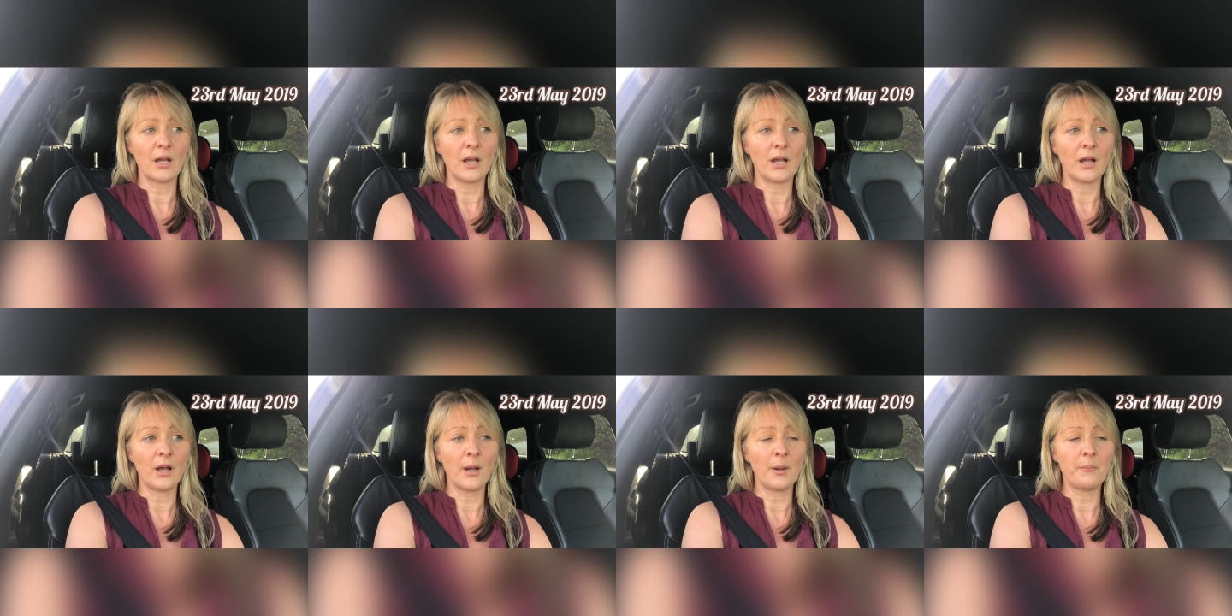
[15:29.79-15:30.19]

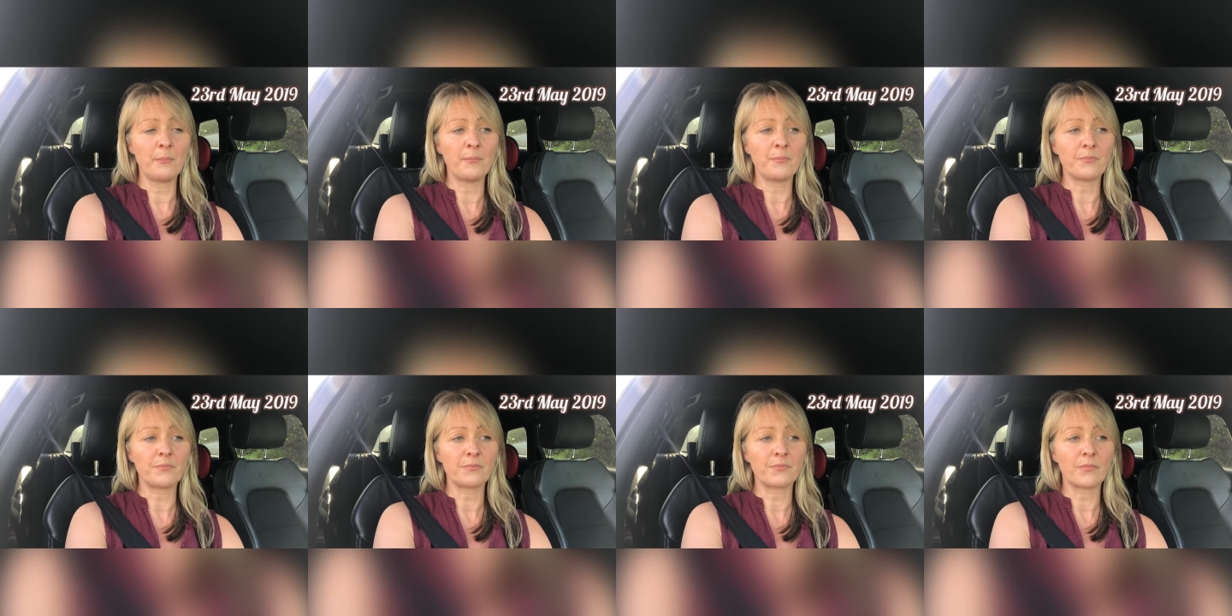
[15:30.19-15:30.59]

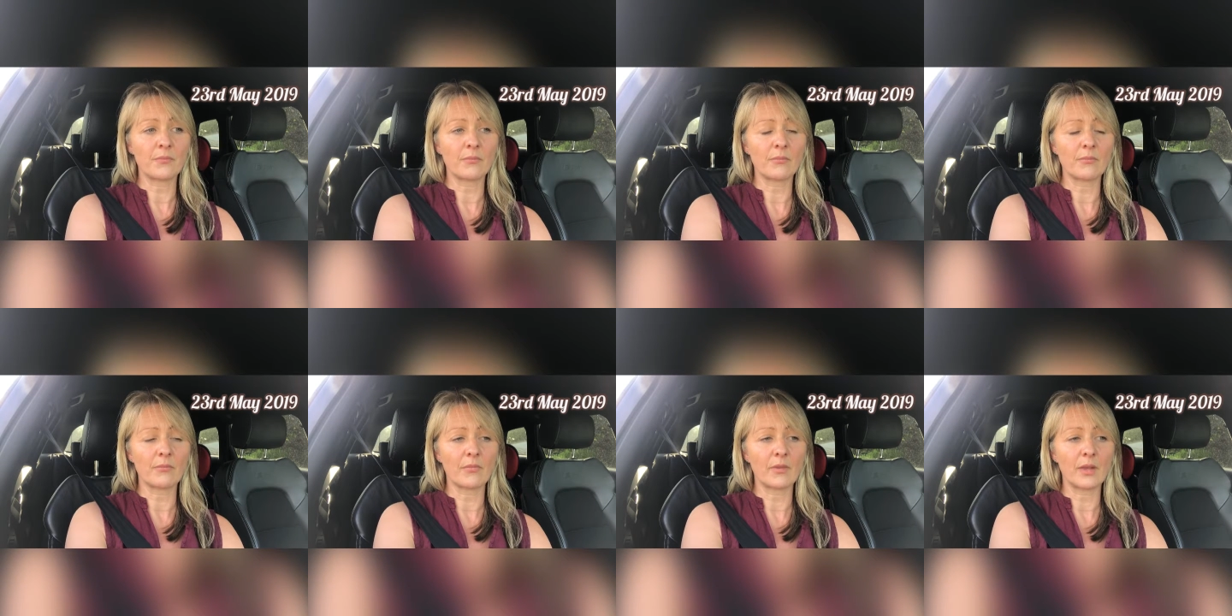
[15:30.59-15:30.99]

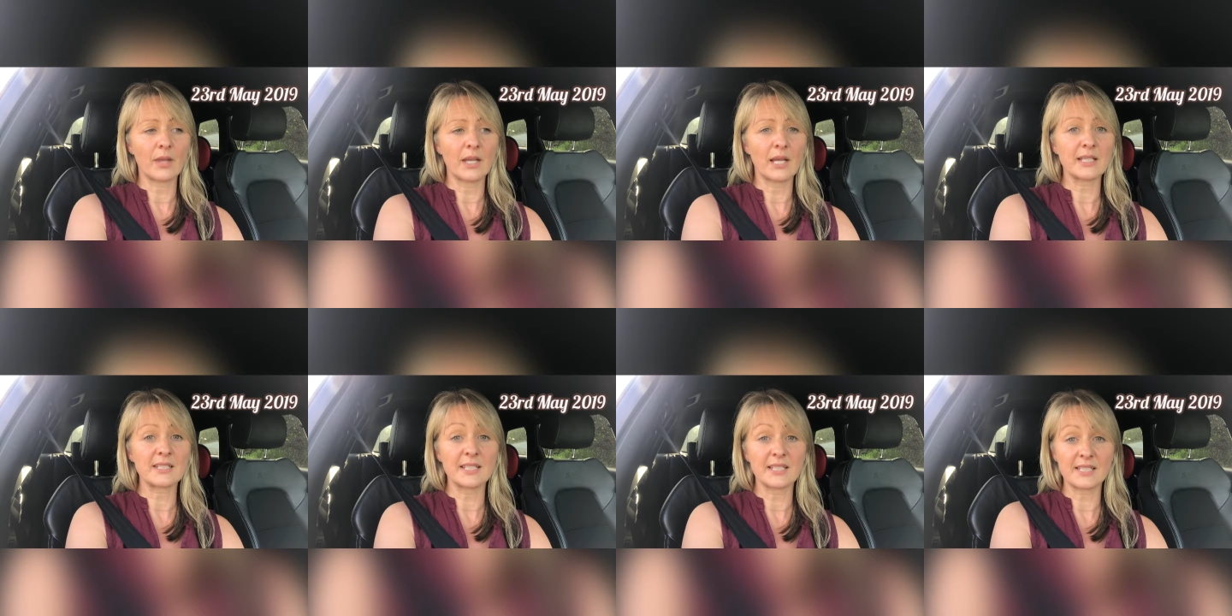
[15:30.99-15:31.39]

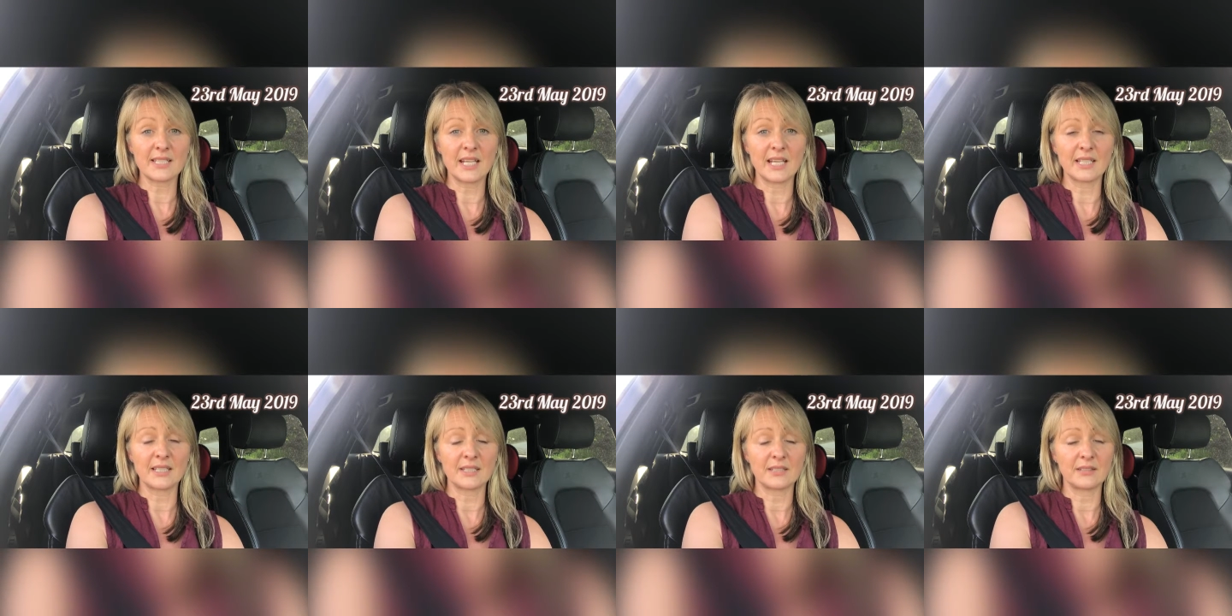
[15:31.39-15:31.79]
as I
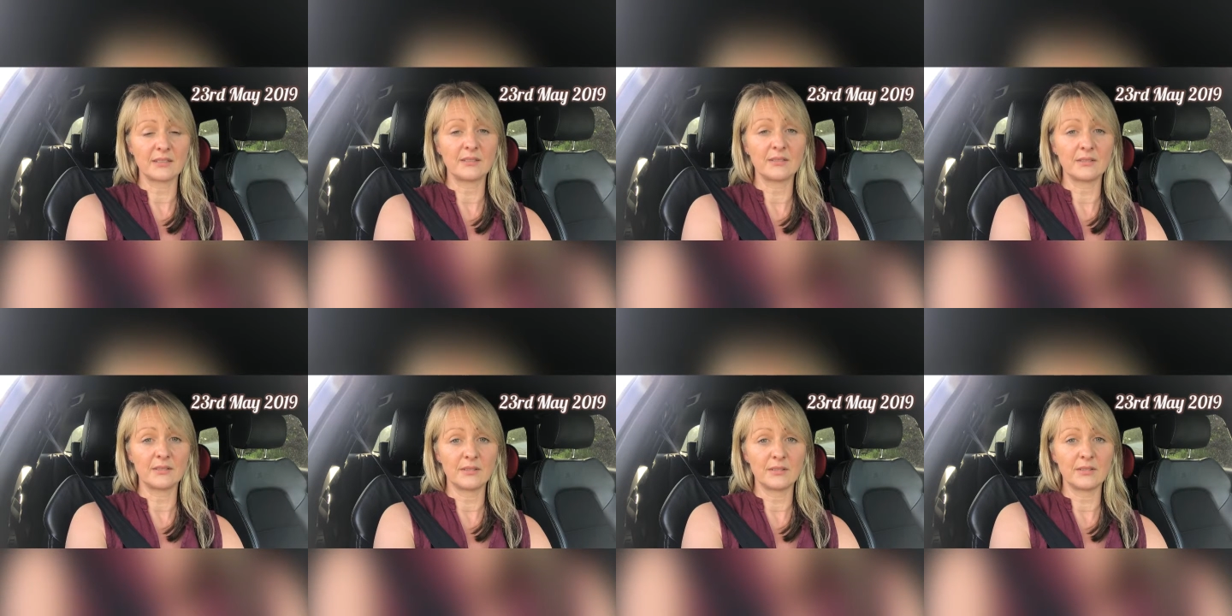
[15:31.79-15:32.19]
said,
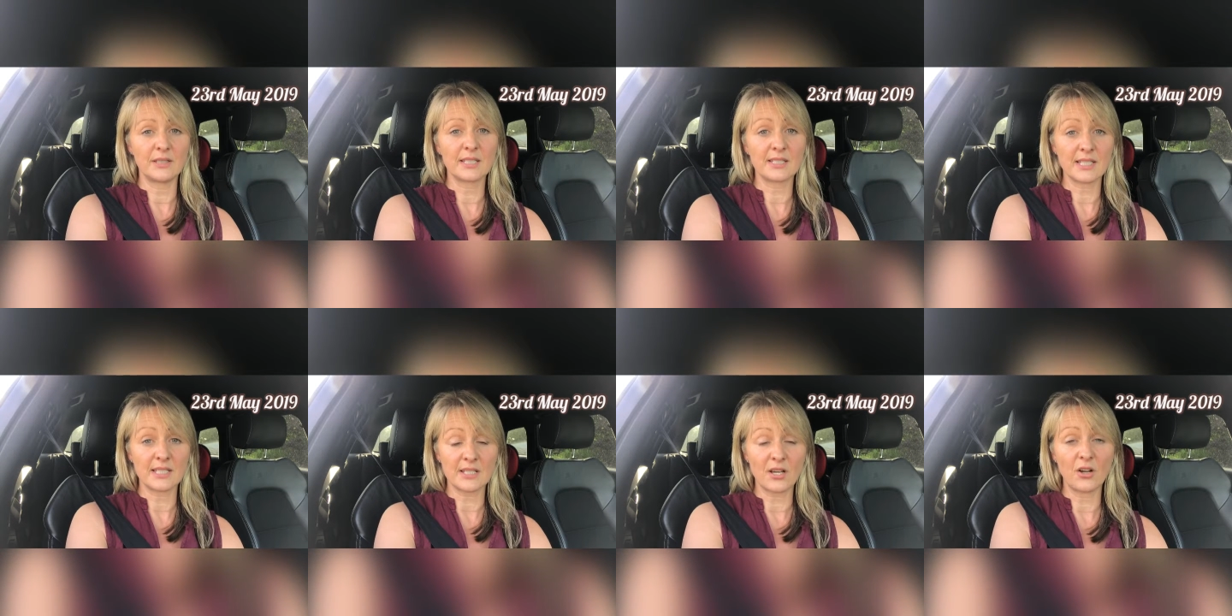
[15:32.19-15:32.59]

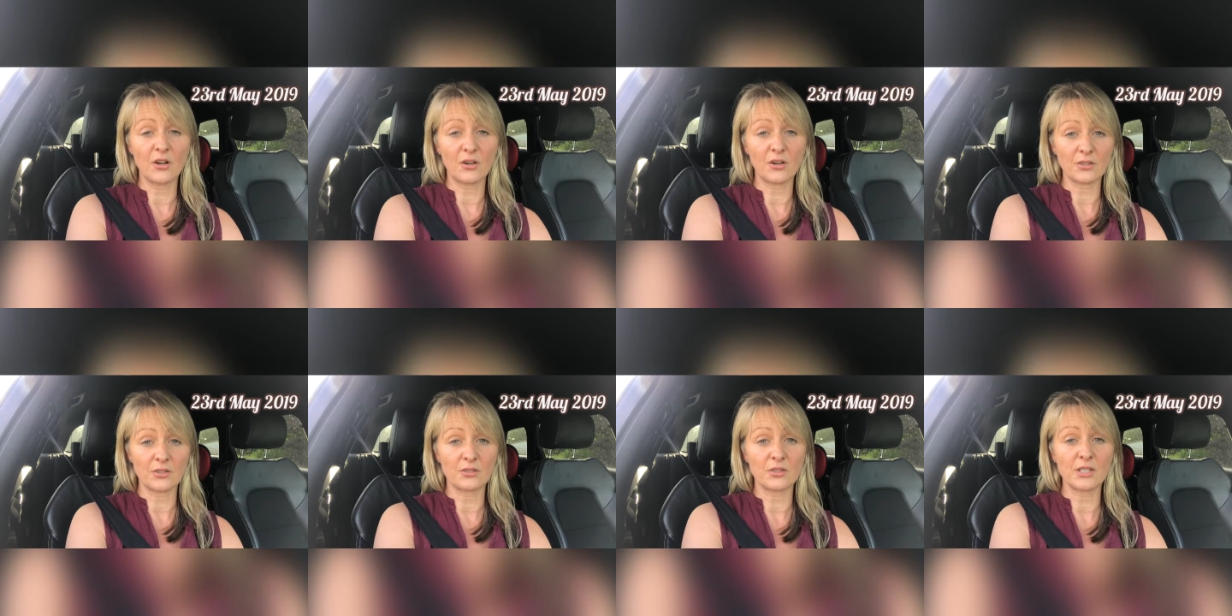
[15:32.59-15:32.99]
this is
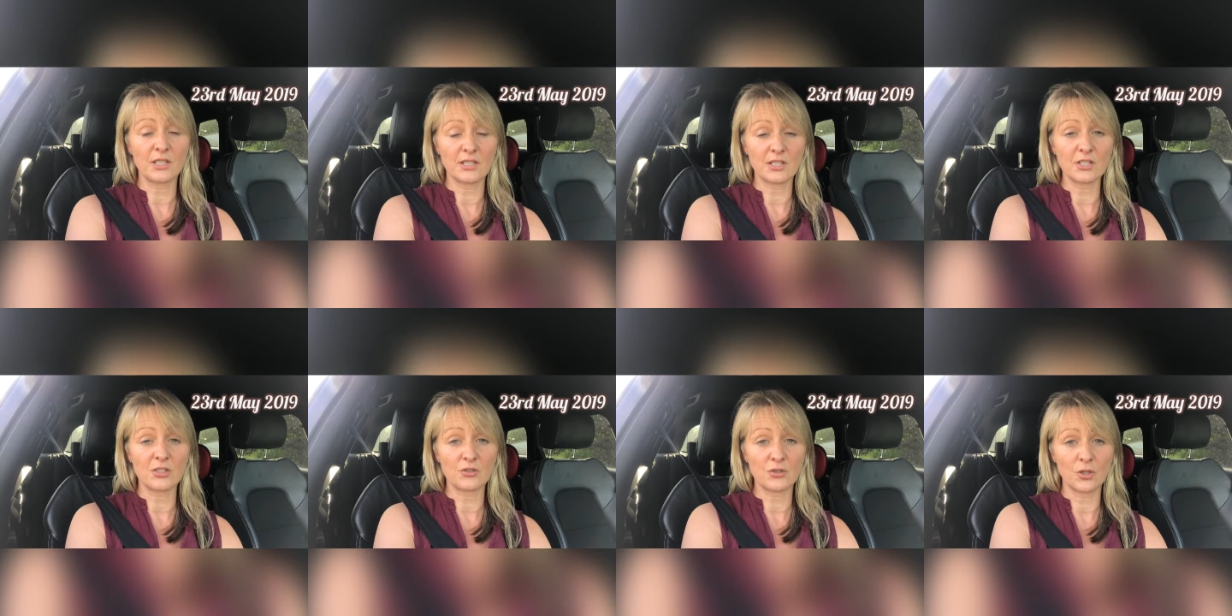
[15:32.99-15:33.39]
hard,
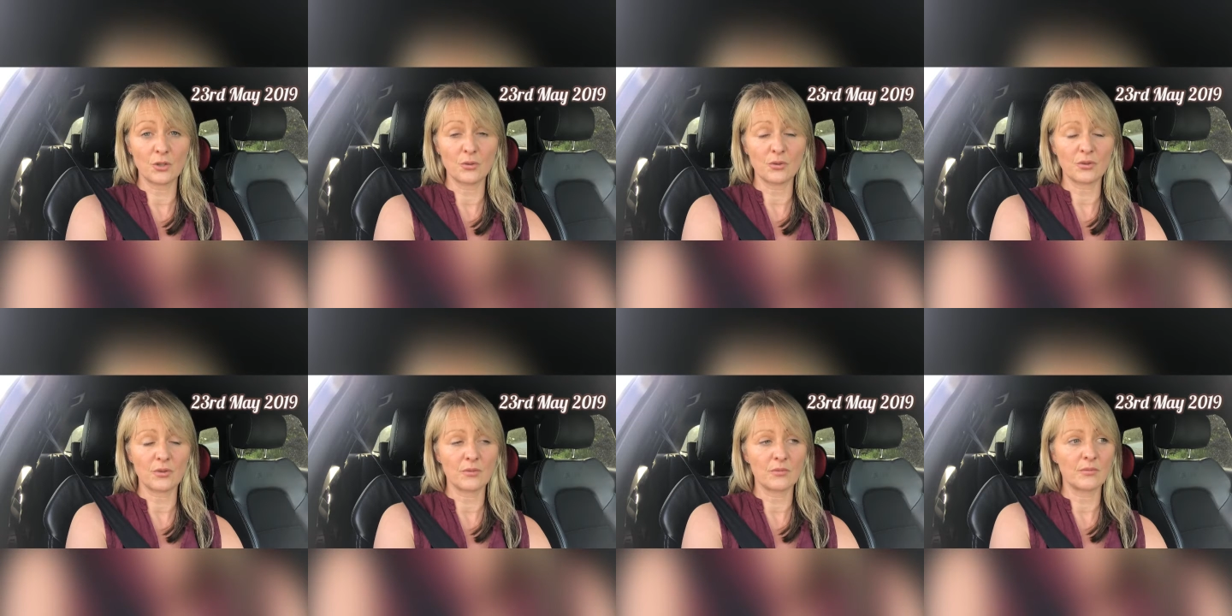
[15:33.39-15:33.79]
this is truth,